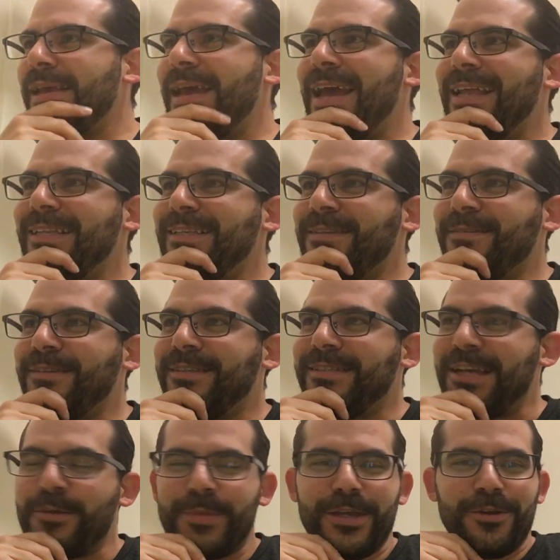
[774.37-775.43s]
And
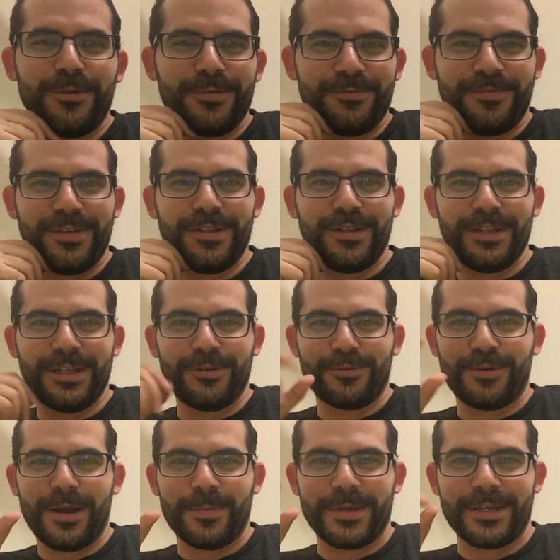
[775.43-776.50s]
tell me you don't feel a little
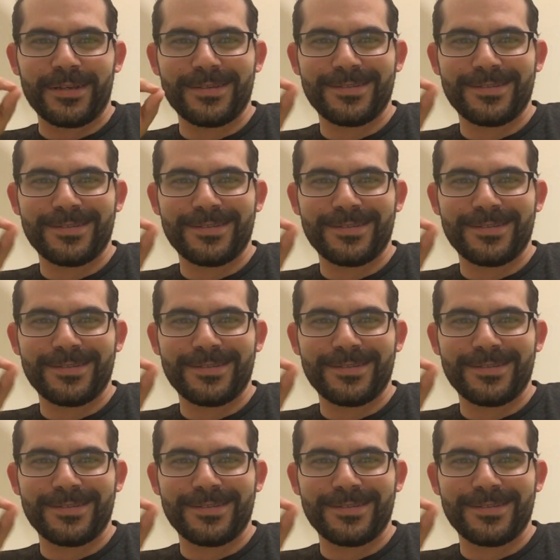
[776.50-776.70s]
crappy.